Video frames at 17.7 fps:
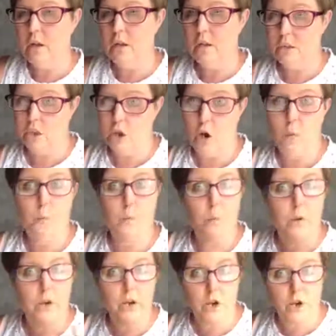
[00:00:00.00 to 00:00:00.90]
So
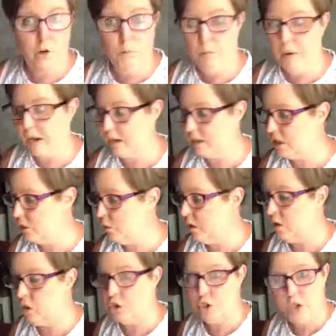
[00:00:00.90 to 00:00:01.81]
when you come back to
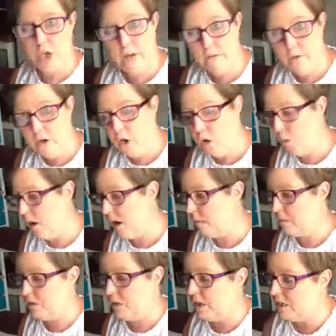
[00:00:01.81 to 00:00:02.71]
it, because you never know what
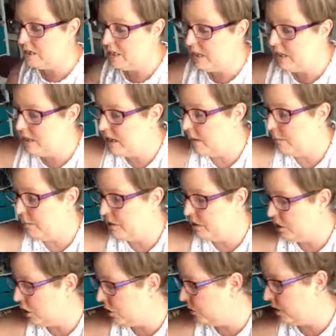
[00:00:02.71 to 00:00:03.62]
happens. These things happen,
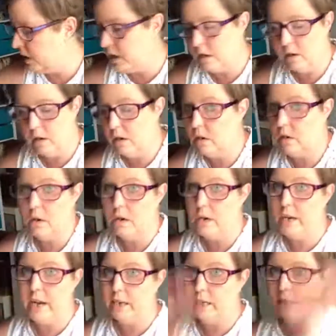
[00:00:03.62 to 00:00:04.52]
don't they? You,
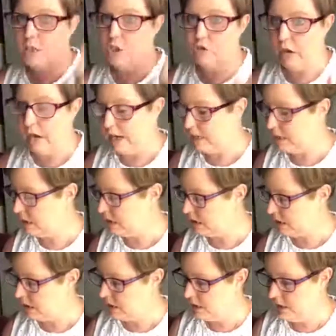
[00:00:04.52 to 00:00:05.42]
you get
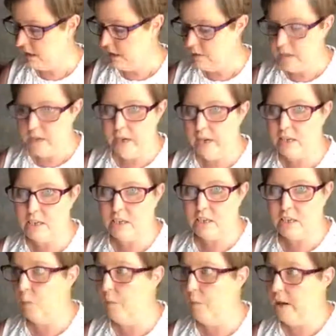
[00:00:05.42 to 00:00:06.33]
distracted. The kids
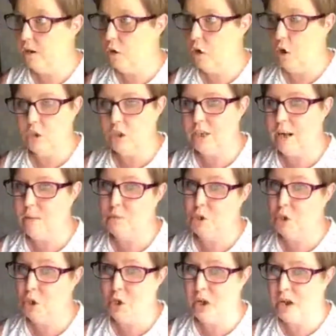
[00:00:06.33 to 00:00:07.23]
come in and cause an
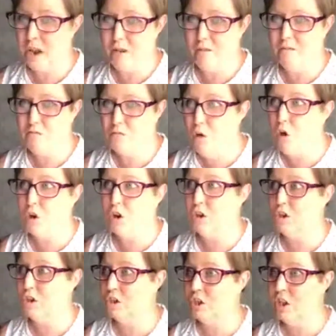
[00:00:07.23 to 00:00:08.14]
absolute
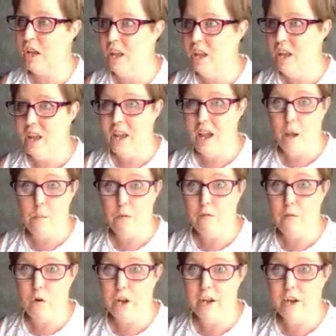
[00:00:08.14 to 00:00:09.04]
ruckus. And
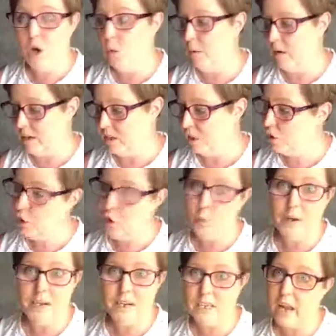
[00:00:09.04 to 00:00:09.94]
before you know it, it's
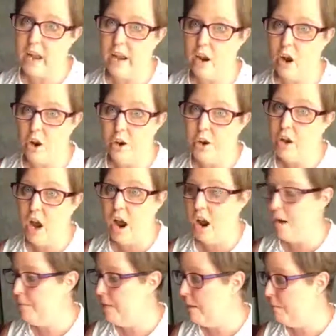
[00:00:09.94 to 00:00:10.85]
two weeks later and you
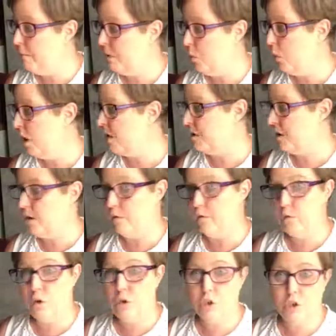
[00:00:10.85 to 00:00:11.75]
can't remember whether
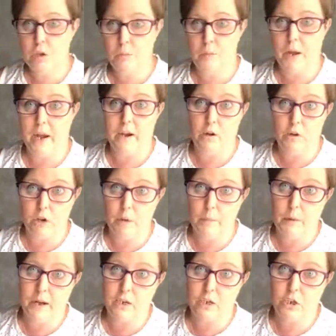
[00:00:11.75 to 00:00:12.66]
your front's your back or
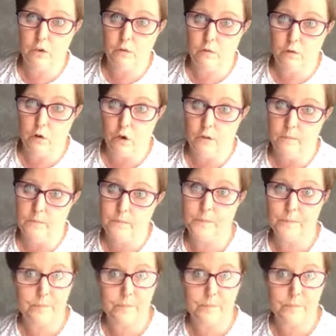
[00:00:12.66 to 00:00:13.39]
your back's your front.